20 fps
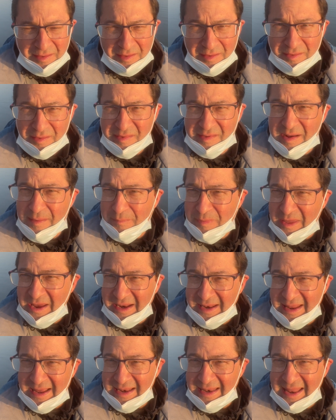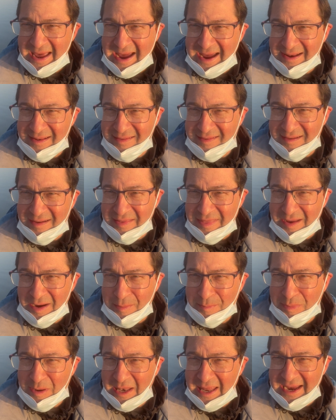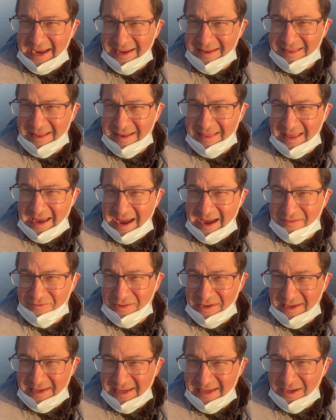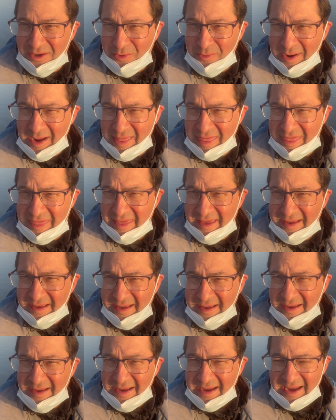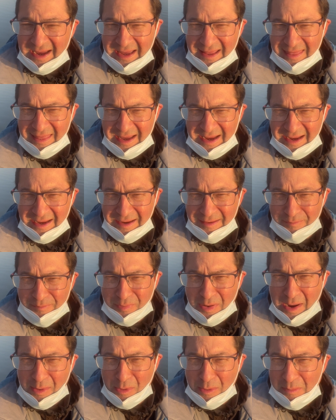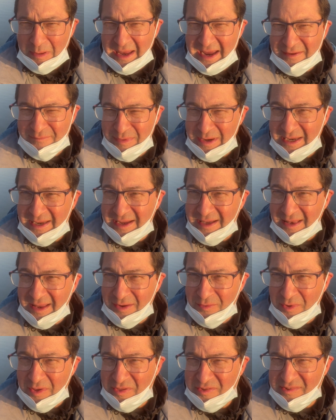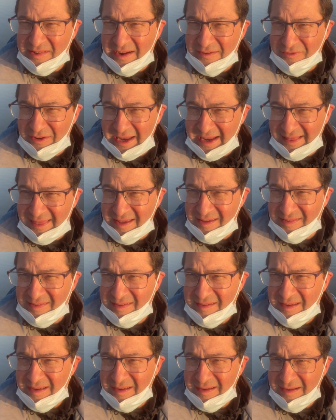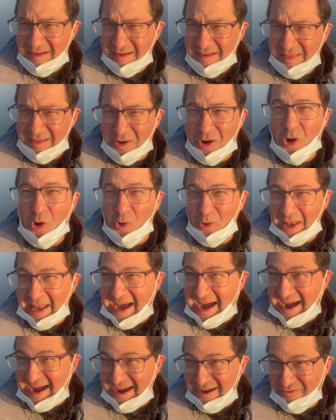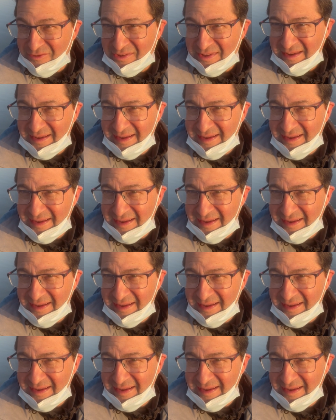something that lands on their plate that they have to deal with. And they probably have been dealing with stuff like this their whole lives.